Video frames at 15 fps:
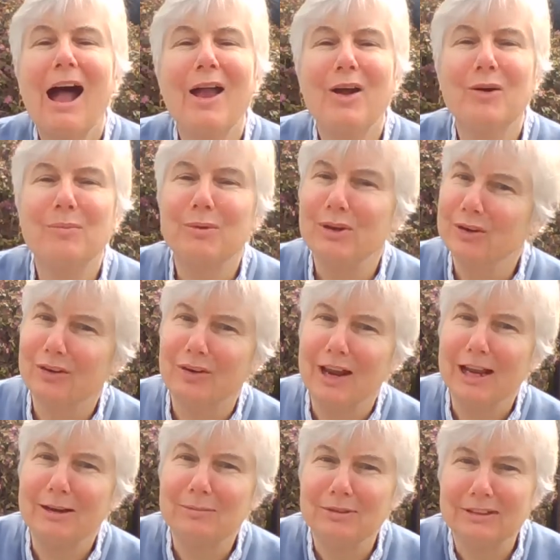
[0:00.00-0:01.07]
I hope you're
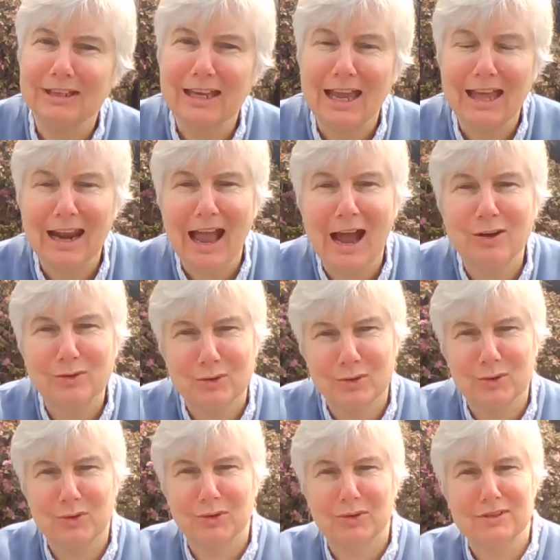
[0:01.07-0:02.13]
able to get
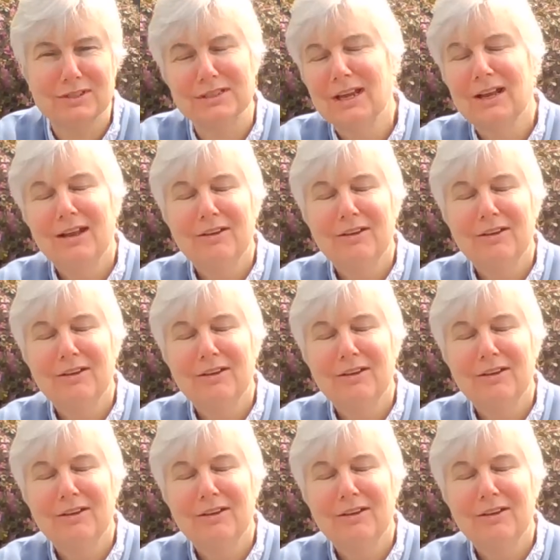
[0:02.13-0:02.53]
outdoors